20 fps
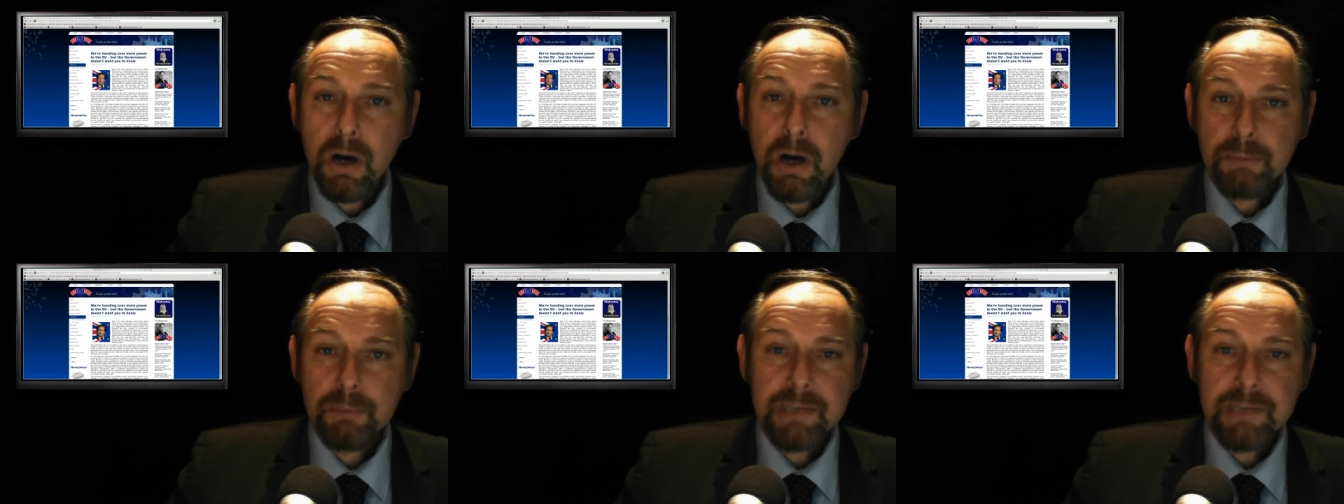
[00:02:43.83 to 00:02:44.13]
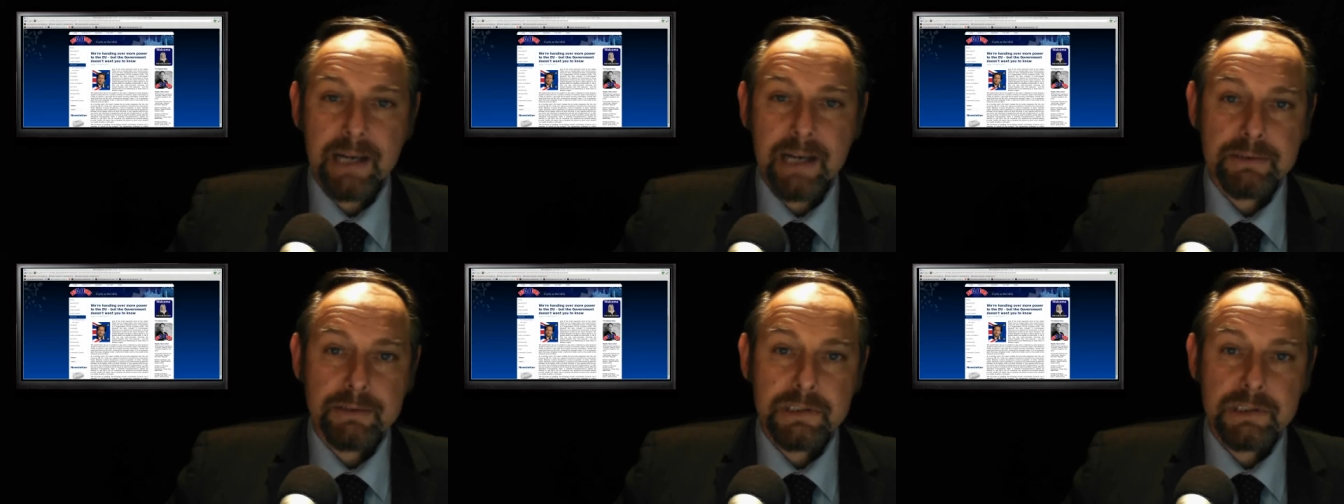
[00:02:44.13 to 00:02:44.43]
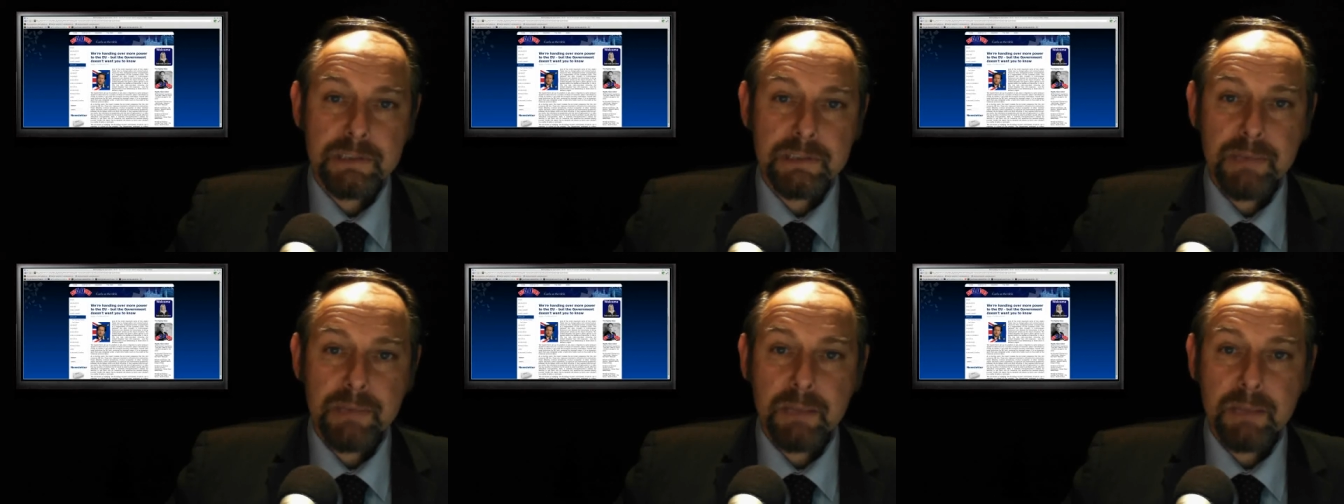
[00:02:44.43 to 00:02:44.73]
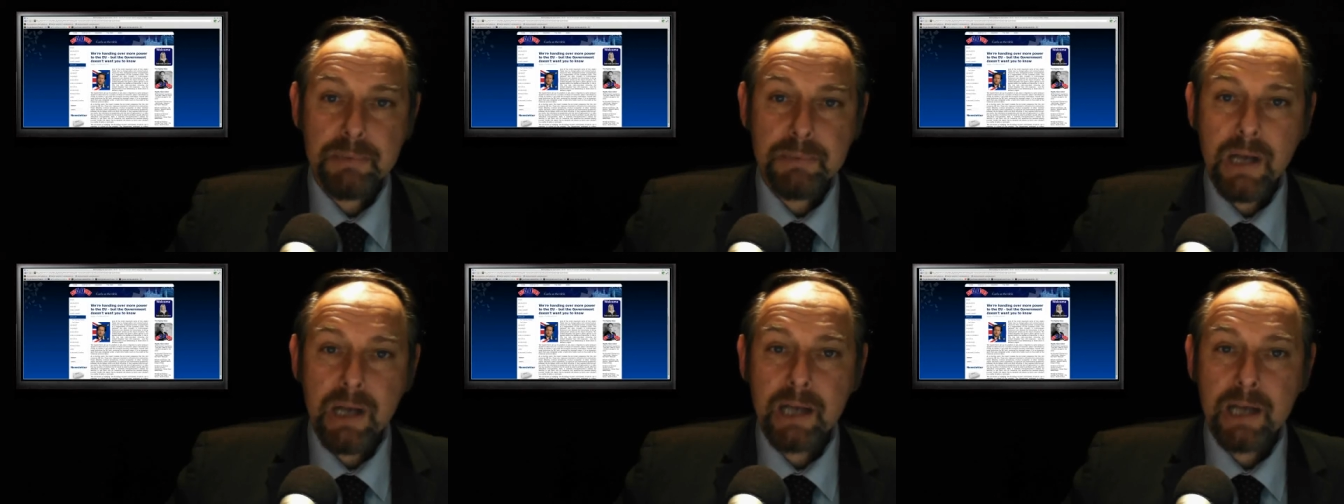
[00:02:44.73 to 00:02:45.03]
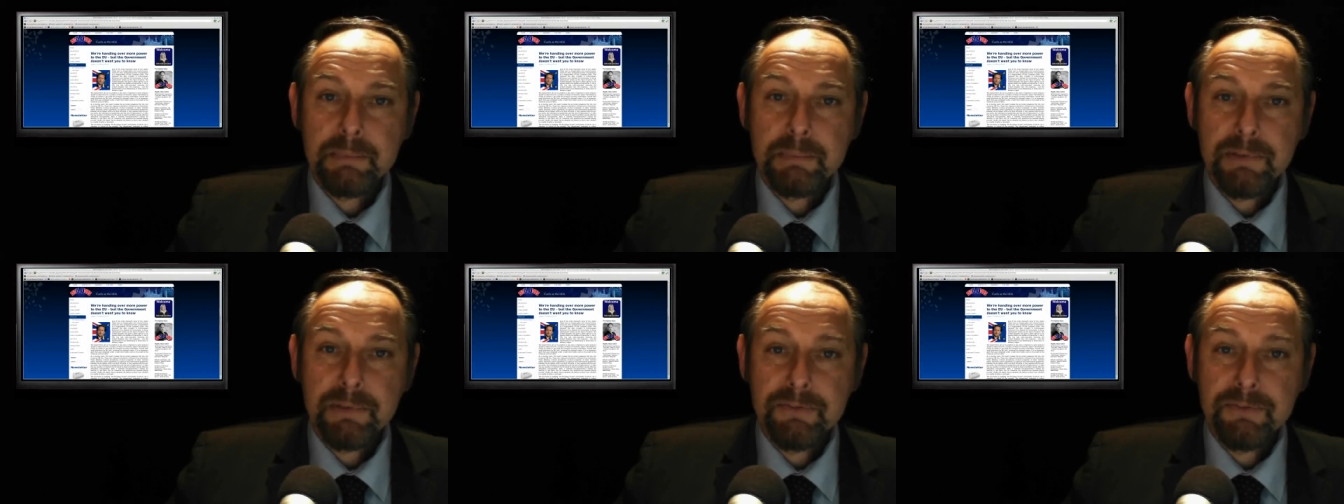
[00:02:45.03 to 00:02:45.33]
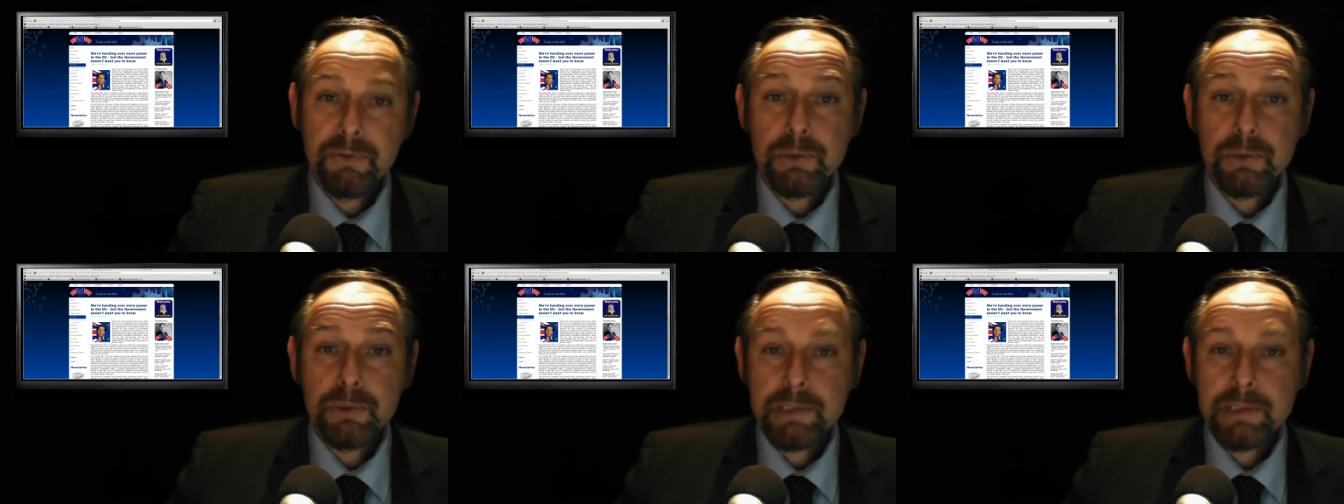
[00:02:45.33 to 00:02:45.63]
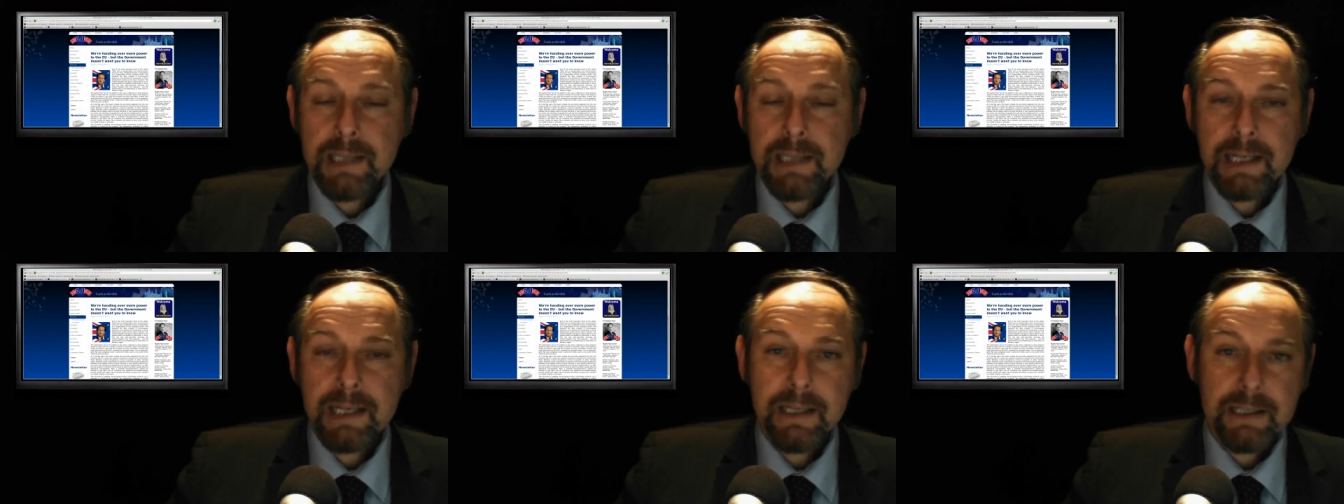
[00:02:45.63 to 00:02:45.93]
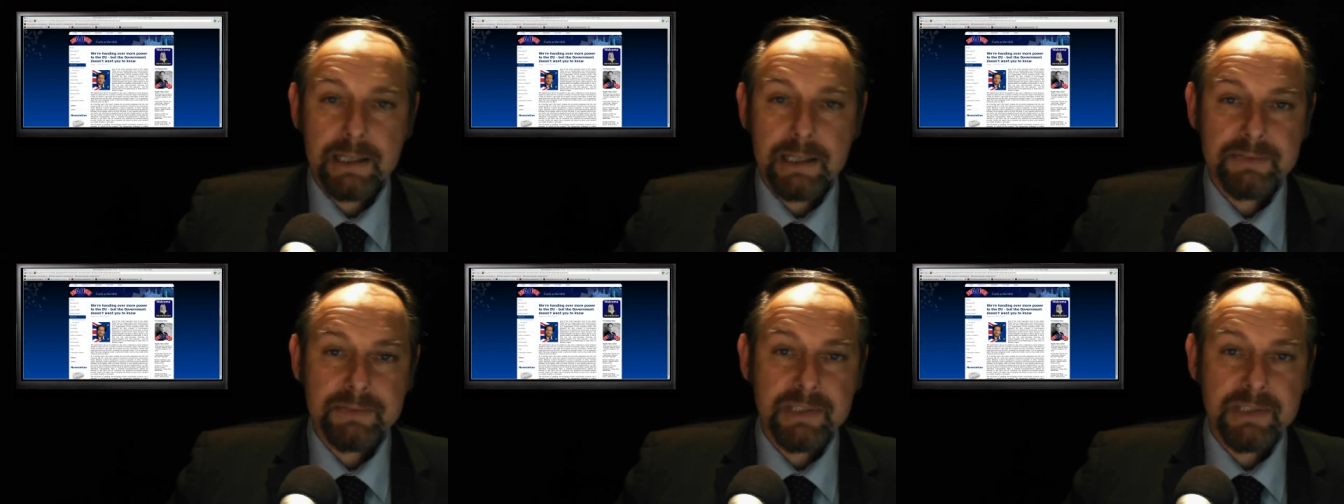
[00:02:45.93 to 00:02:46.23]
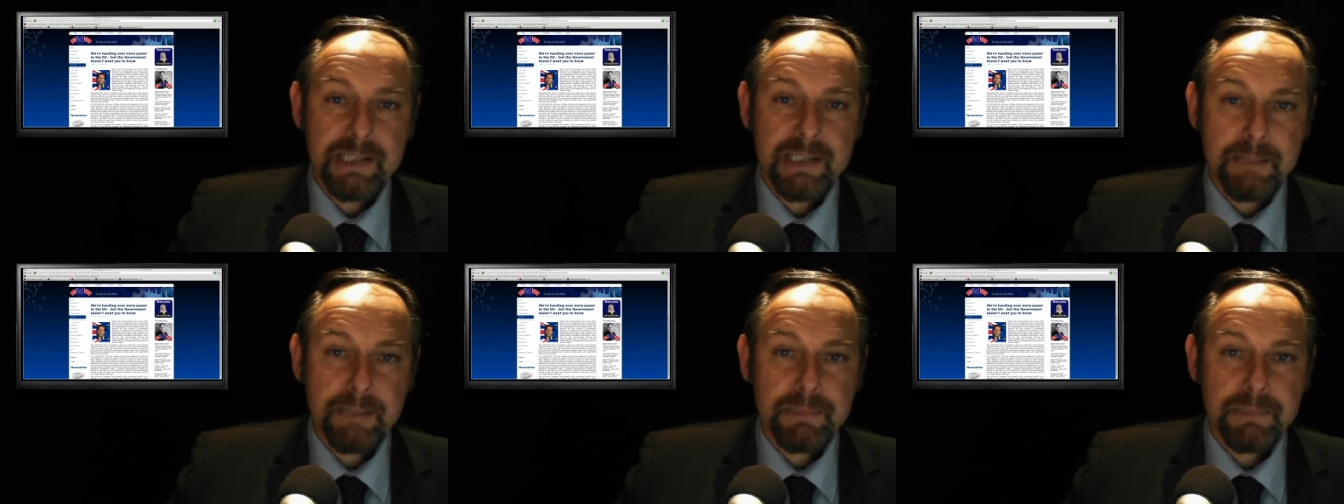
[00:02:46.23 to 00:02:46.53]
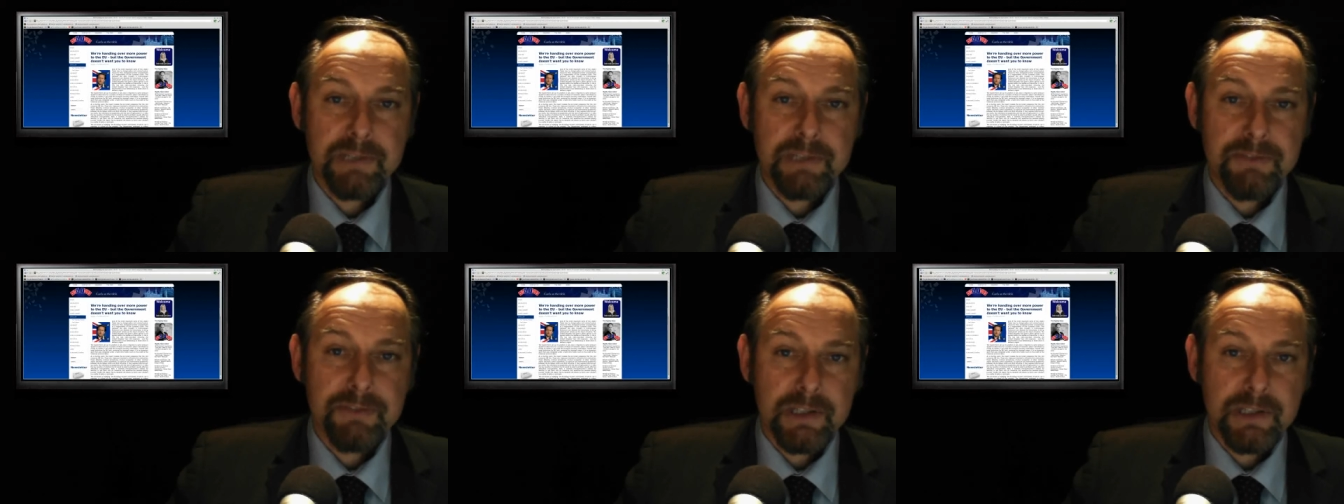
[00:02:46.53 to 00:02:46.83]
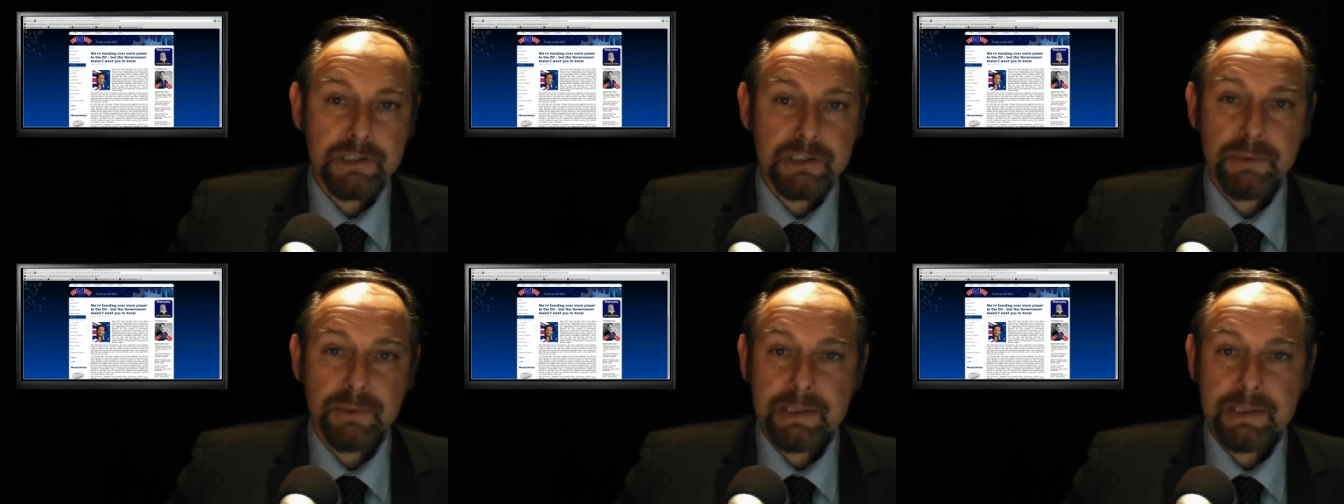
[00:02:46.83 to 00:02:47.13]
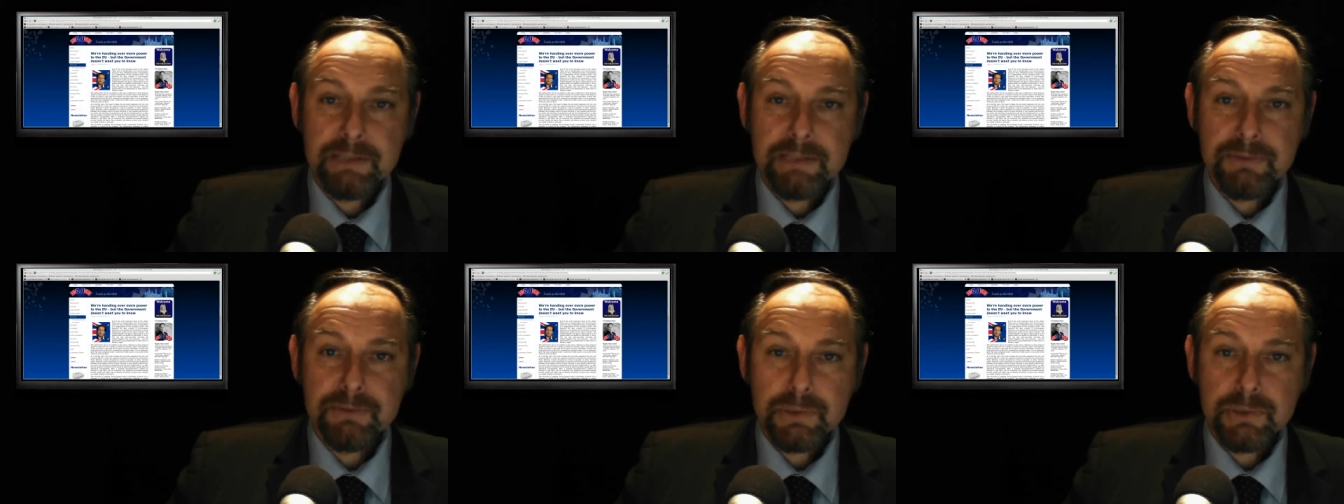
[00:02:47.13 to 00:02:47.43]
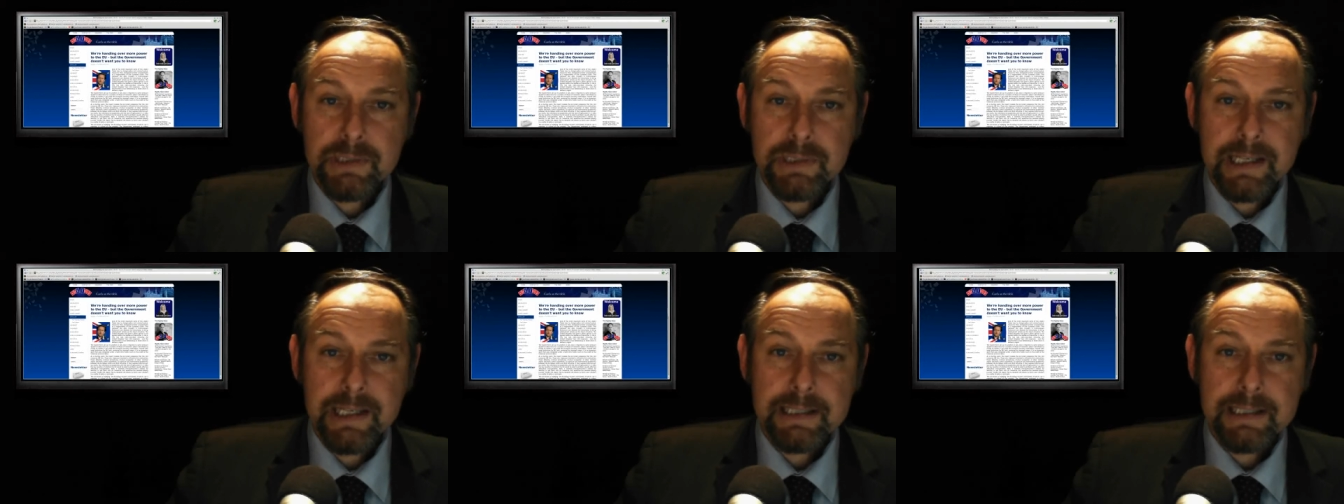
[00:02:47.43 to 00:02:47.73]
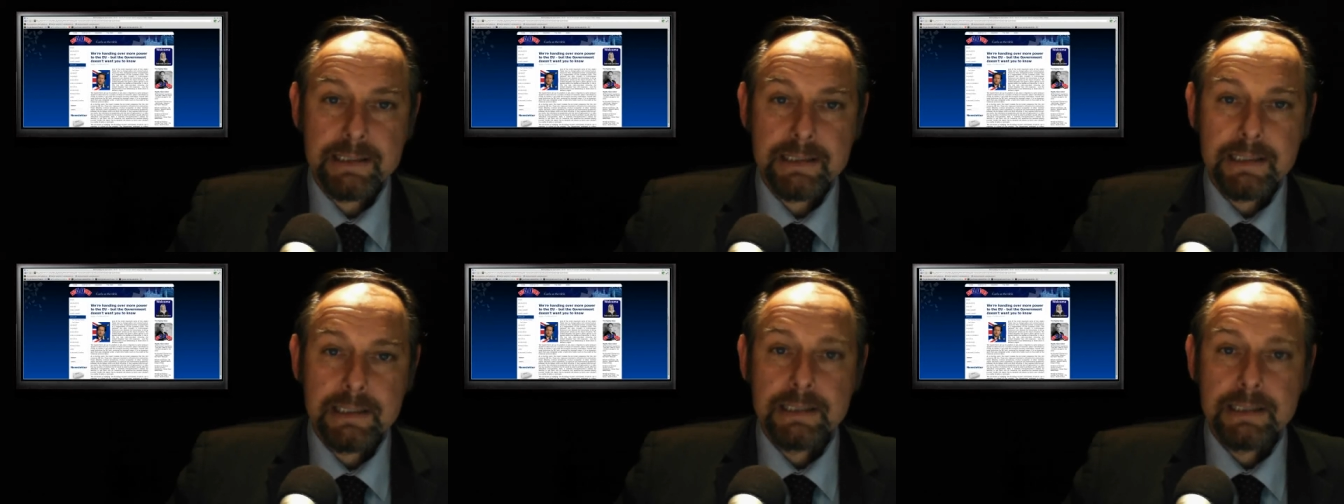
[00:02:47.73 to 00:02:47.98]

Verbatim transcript: opt-out to be applied before the deadline of December the first, twenty fourteen.